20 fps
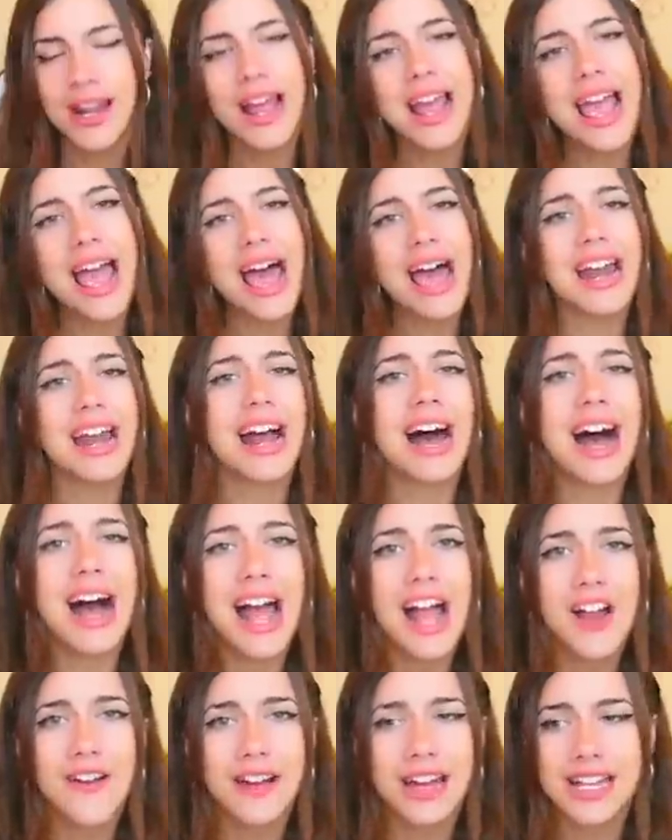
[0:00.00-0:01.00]
I had
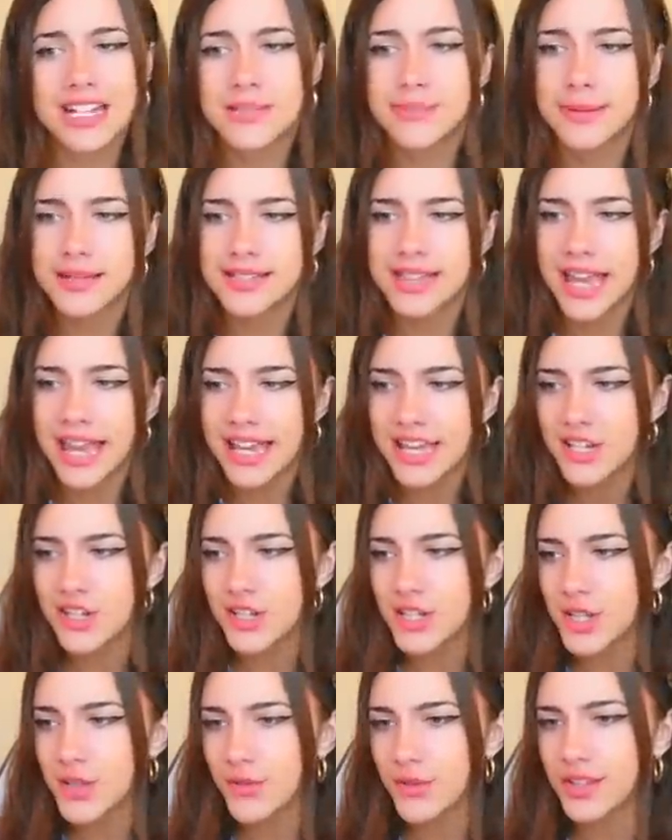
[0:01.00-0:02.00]
higher
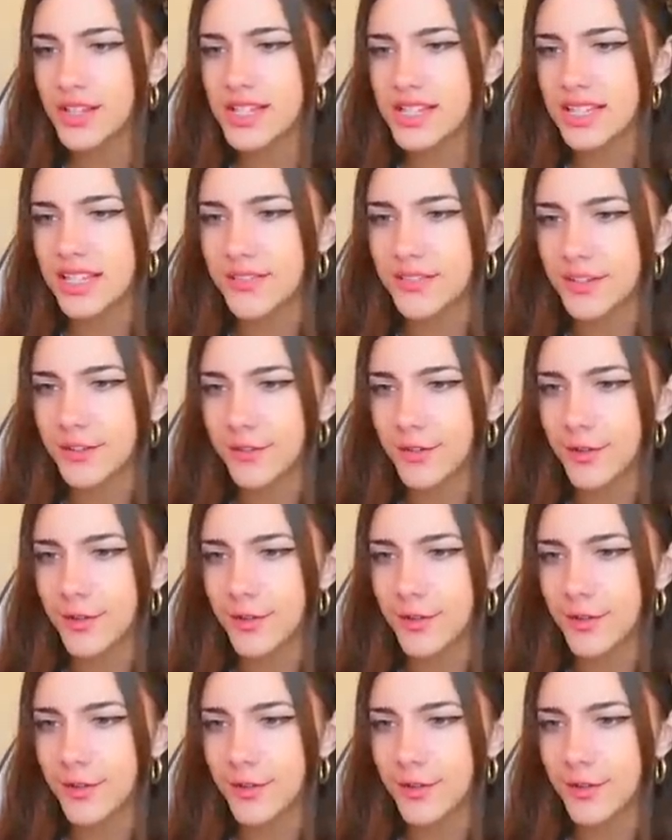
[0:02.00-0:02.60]
expectations for this living